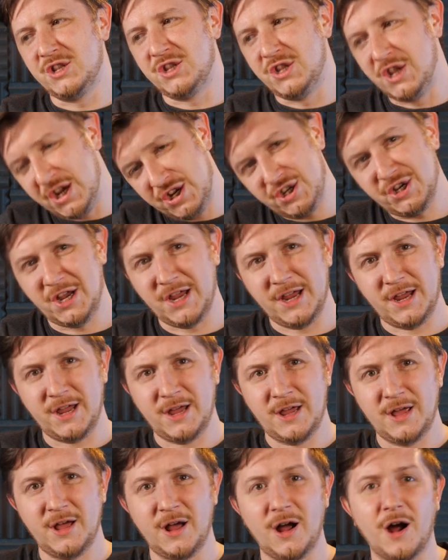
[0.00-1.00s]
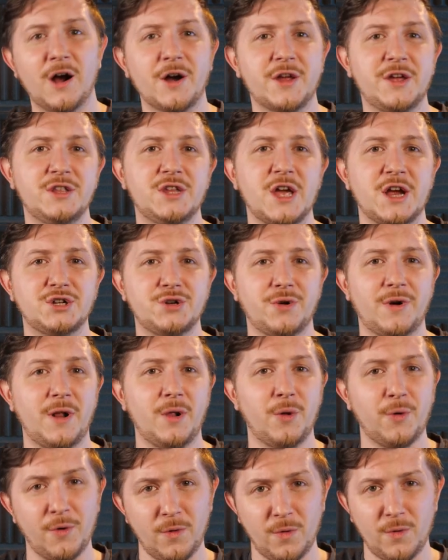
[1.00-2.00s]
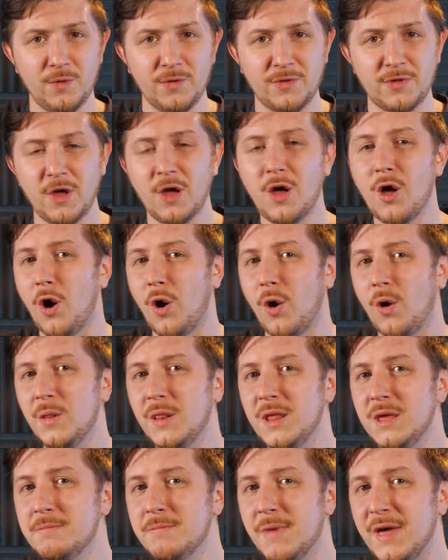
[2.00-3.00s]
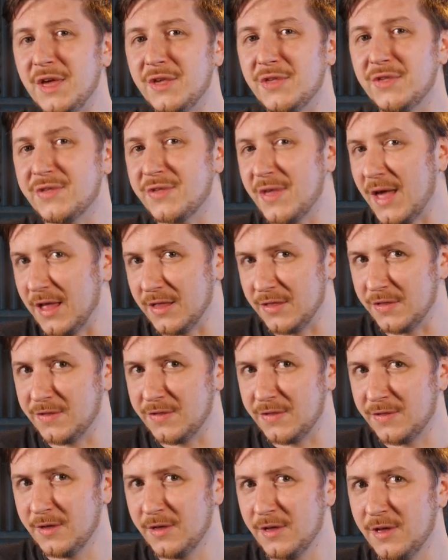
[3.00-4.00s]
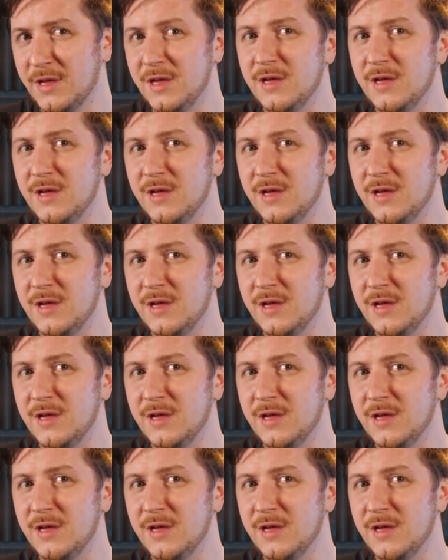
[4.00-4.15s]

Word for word: Ditching architectural rules only makes sense